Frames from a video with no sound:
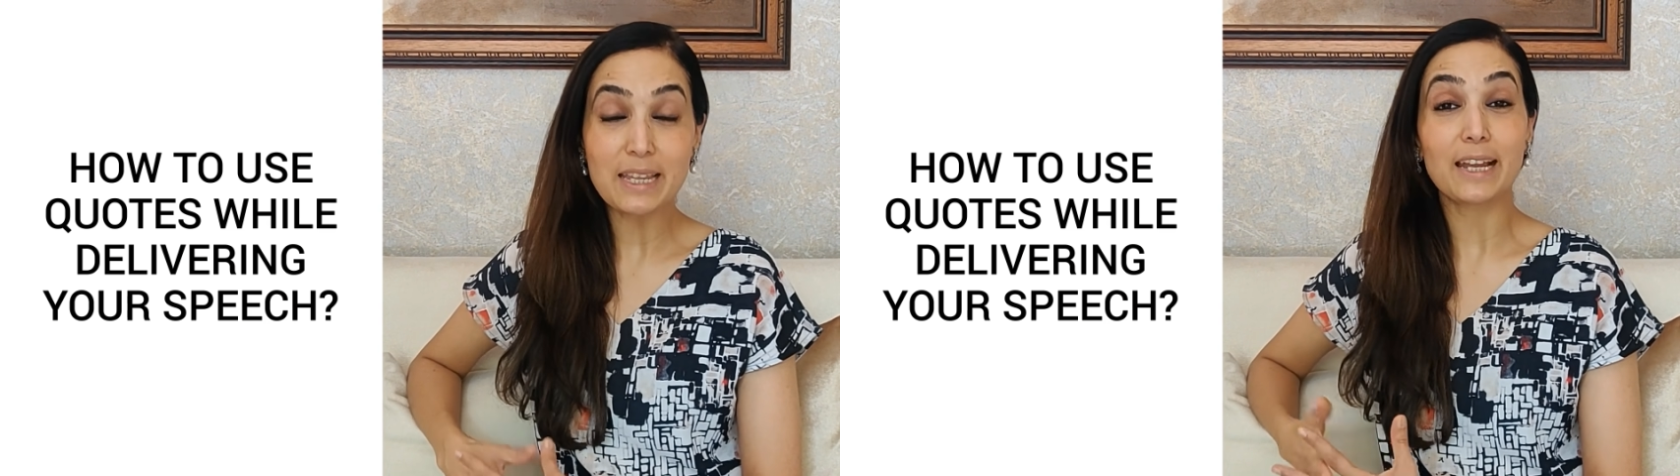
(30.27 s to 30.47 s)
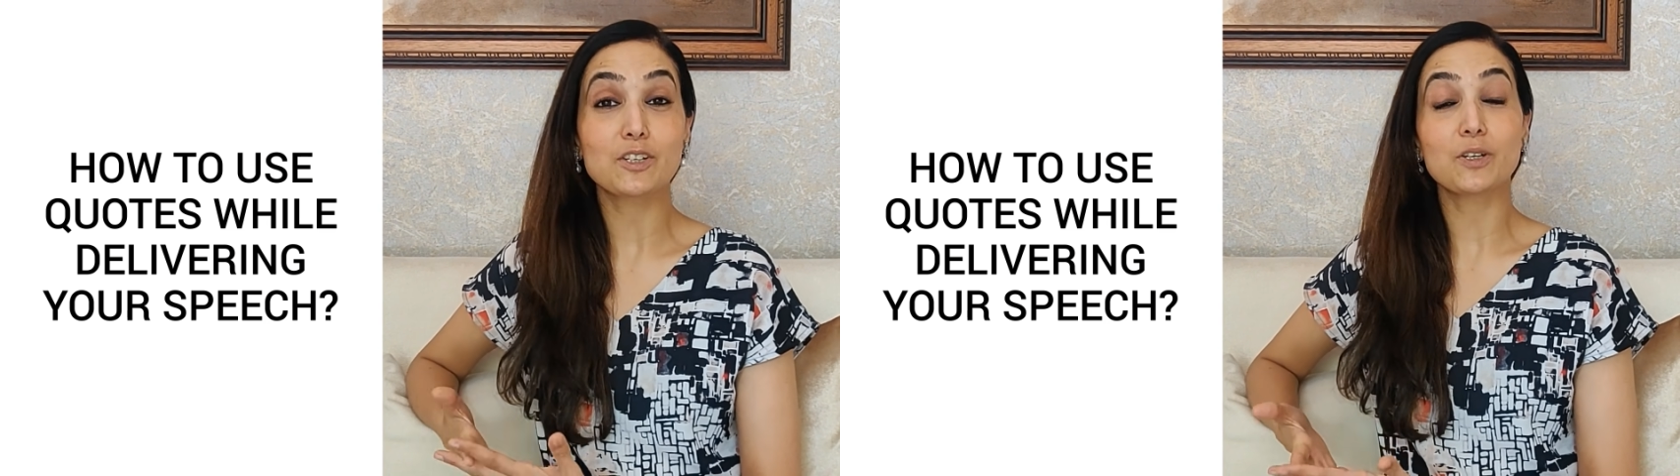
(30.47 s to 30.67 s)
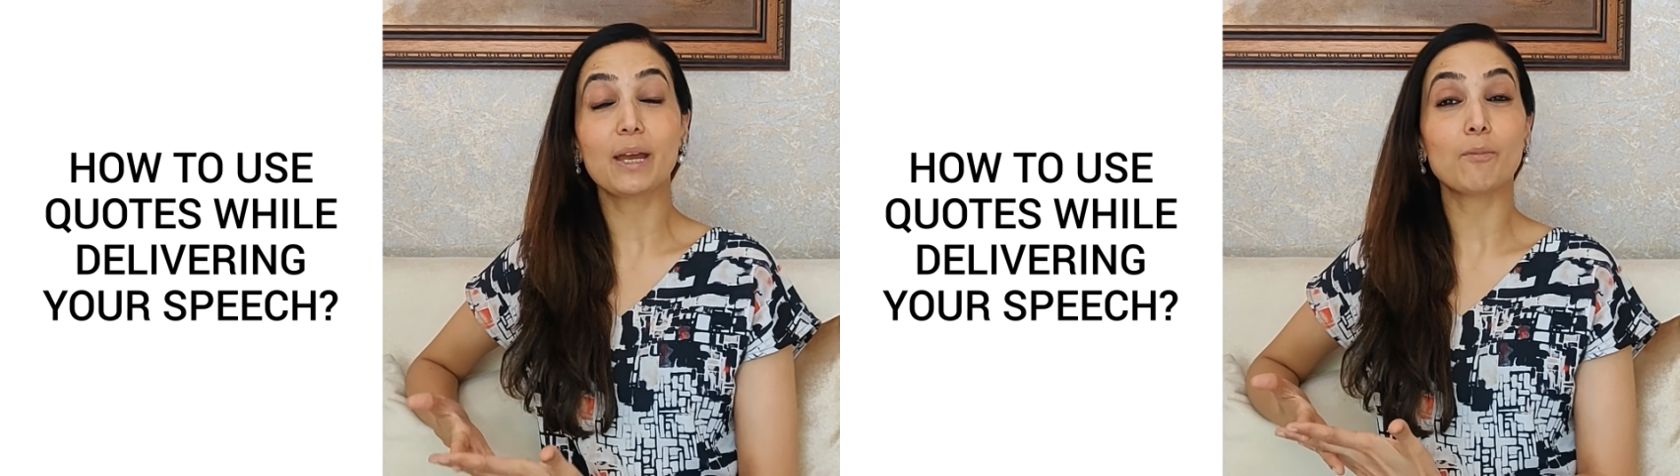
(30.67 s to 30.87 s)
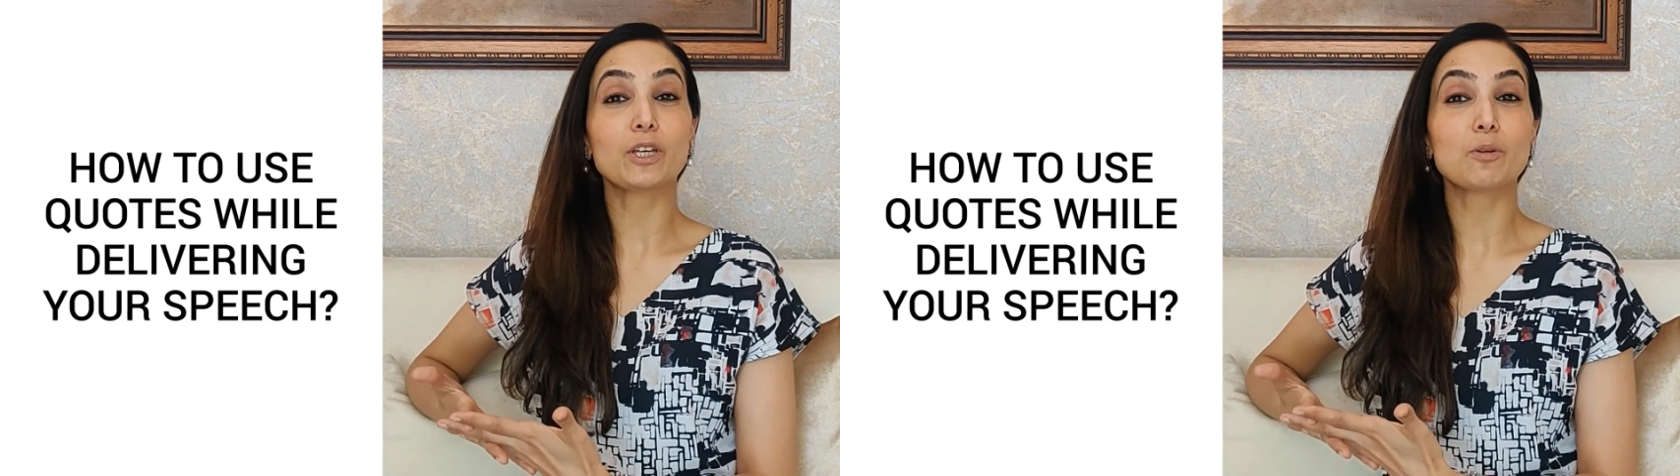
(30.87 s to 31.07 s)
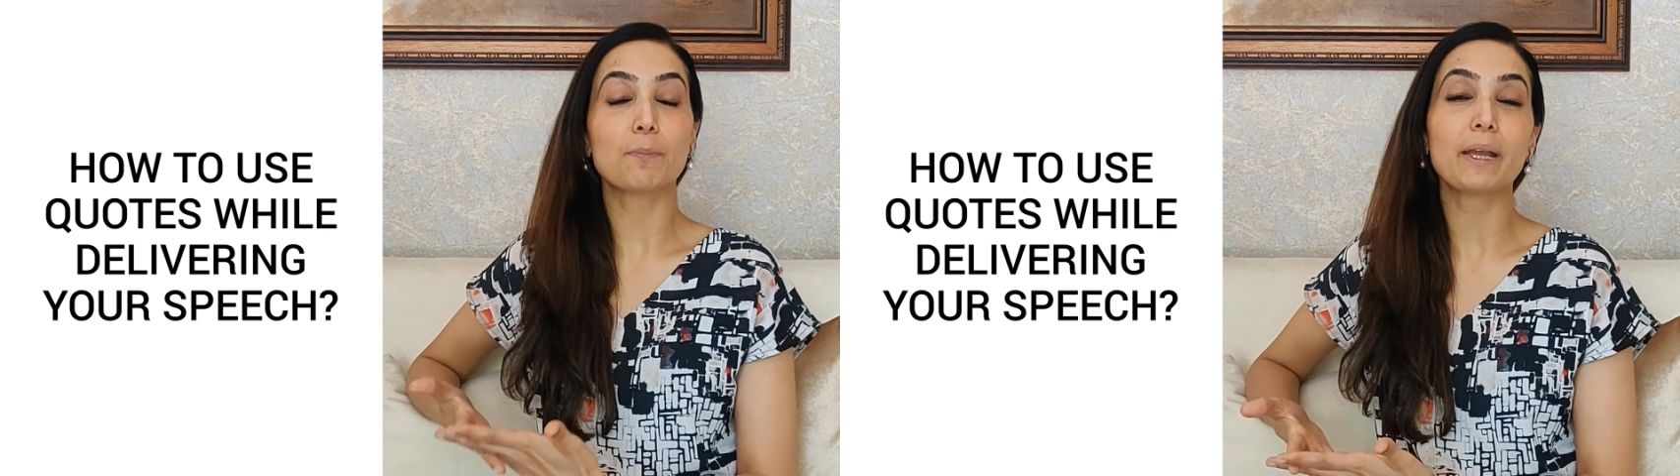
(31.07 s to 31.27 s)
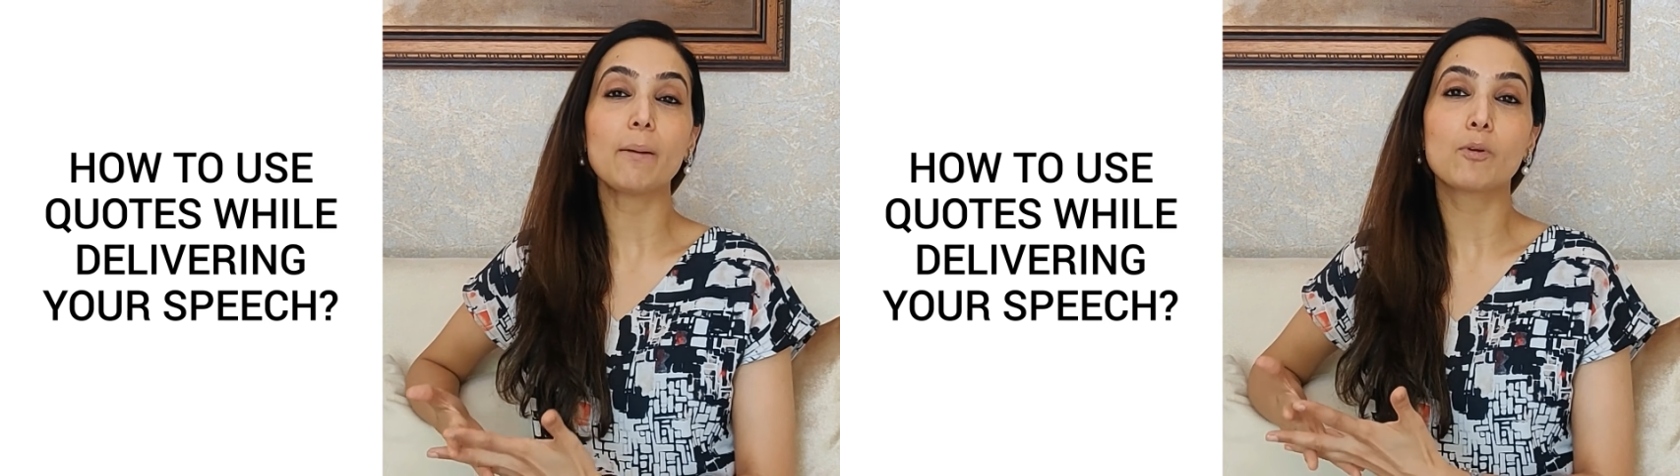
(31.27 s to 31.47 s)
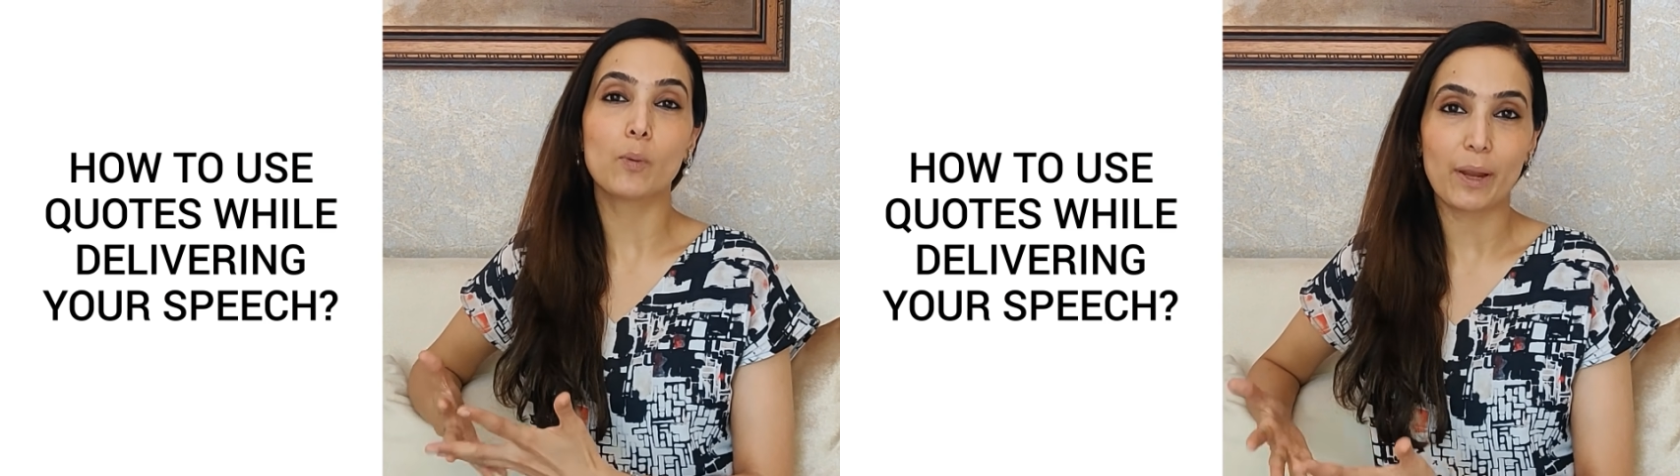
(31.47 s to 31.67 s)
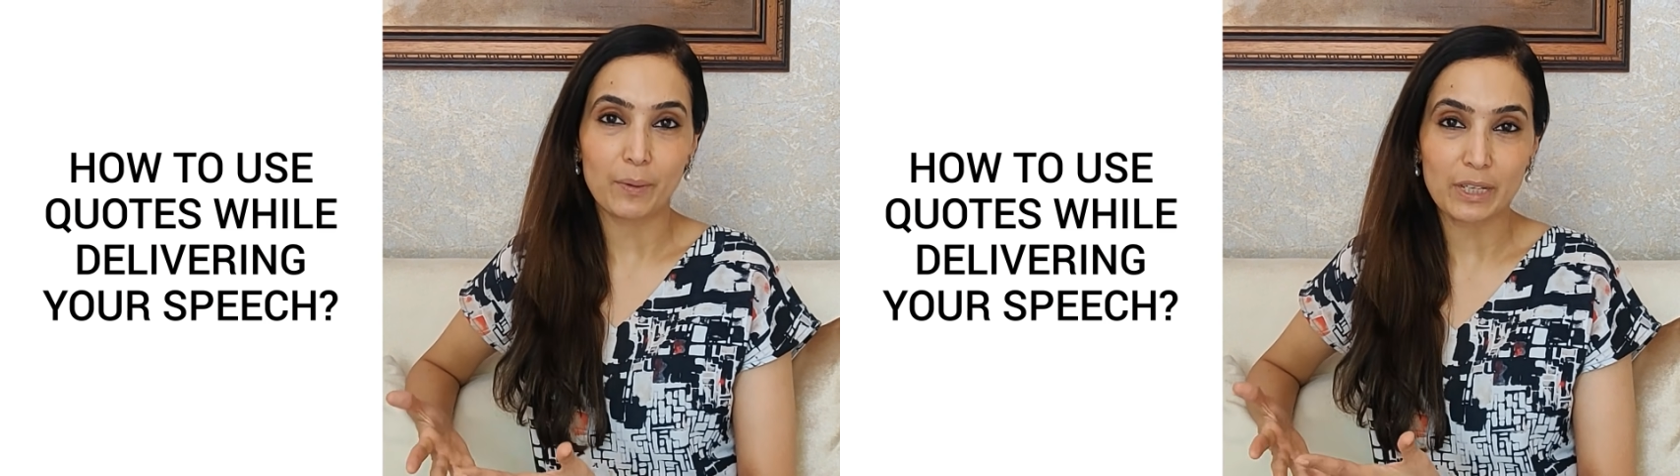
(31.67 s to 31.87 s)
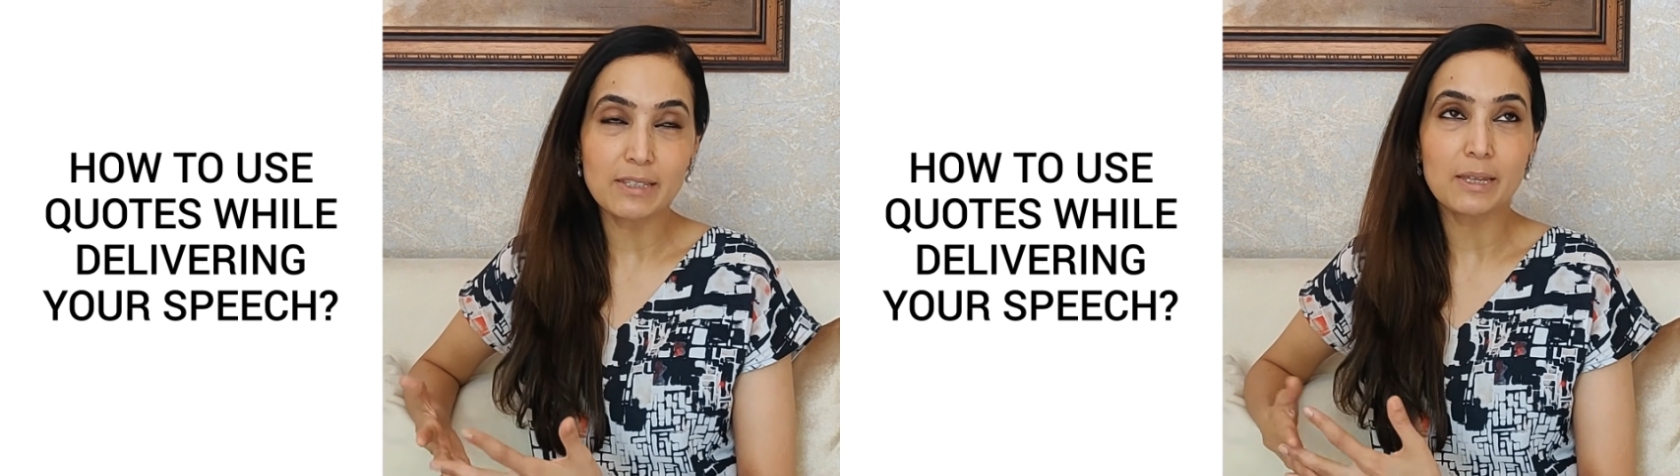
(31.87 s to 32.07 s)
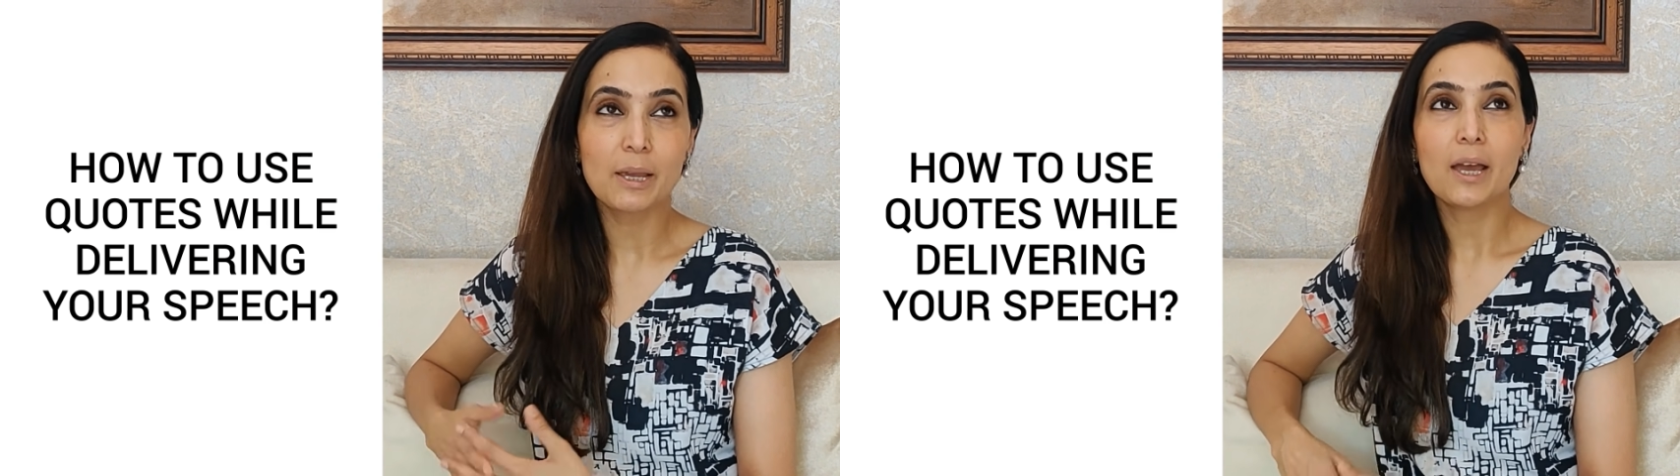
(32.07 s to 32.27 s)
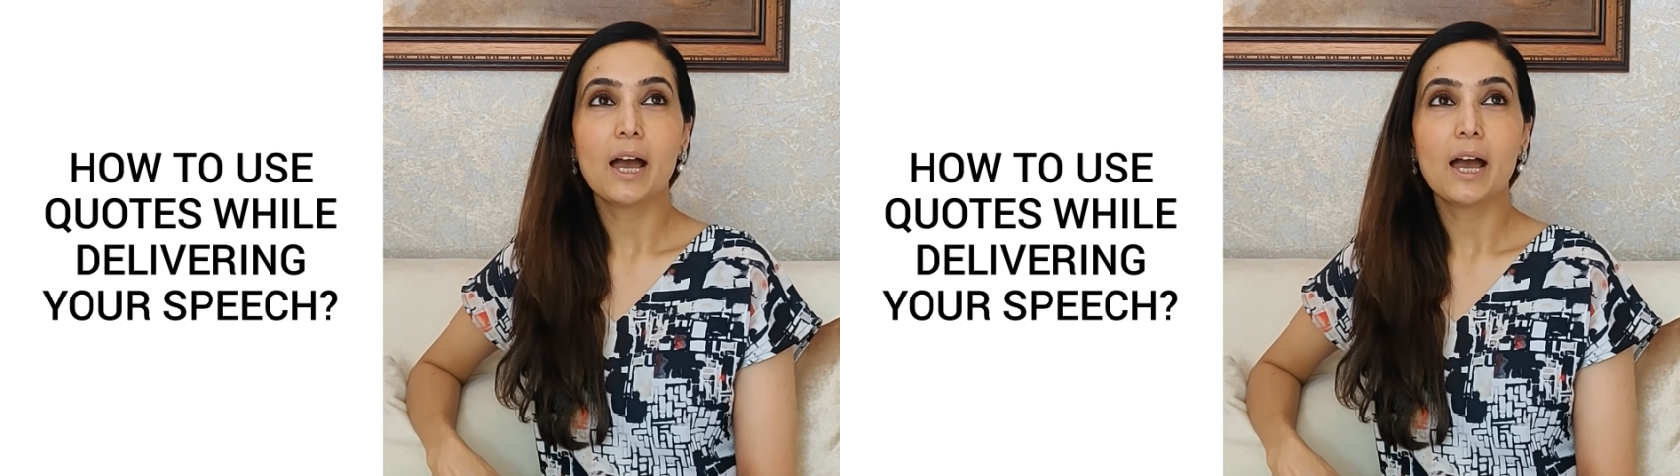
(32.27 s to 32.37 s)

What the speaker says: and today I'm going to pick up queries